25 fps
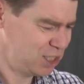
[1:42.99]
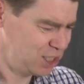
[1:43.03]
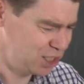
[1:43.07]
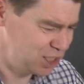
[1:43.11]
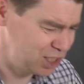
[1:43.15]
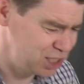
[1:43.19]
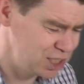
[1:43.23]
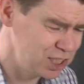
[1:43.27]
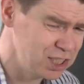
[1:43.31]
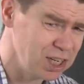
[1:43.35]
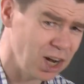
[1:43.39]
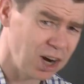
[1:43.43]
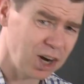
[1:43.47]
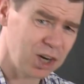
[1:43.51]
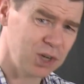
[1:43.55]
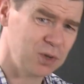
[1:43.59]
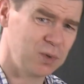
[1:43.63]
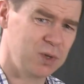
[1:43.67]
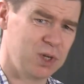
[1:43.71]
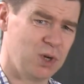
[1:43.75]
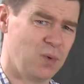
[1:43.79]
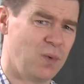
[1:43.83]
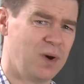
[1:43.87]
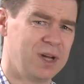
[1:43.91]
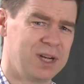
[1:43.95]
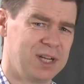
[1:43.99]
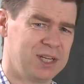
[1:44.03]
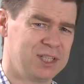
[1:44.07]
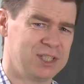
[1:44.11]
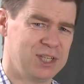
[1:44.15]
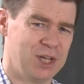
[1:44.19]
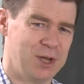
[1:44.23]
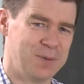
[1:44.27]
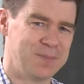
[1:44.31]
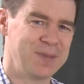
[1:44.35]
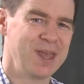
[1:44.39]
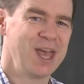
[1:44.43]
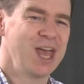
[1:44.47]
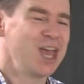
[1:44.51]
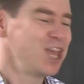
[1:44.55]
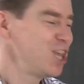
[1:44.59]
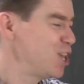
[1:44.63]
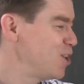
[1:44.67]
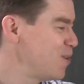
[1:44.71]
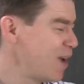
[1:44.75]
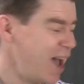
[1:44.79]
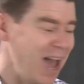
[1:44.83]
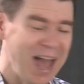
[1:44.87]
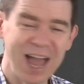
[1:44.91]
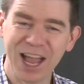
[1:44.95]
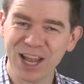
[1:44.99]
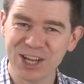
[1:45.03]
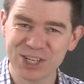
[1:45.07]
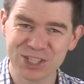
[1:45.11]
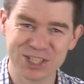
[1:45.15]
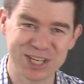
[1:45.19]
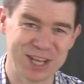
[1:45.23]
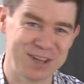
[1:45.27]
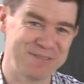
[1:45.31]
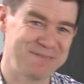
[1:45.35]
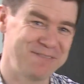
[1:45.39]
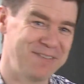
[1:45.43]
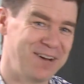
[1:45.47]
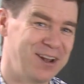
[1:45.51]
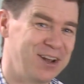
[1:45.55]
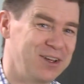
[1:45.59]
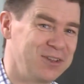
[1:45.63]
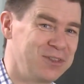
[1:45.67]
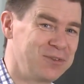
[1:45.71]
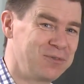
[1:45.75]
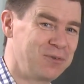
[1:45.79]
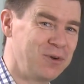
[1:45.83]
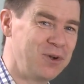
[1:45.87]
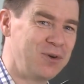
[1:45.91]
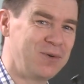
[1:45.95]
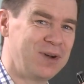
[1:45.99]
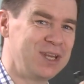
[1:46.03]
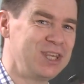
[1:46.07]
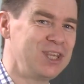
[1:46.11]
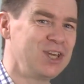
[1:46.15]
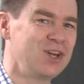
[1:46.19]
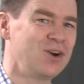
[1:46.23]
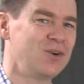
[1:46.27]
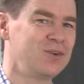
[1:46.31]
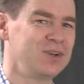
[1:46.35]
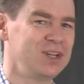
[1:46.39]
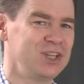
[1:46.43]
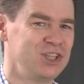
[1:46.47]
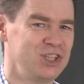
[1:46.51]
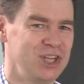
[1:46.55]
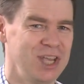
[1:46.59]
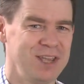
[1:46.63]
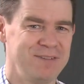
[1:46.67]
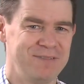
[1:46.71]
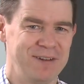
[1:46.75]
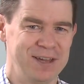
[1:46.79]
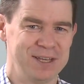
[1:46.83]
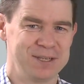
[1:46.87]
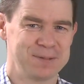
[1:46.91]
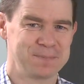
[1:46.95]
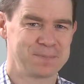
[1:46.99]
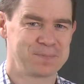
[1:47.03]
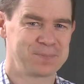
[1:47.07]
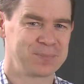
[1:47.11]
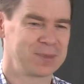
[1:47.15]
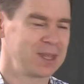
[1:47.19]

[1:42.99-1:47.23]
start what you want to do, you actually follow through and you go and achieve it.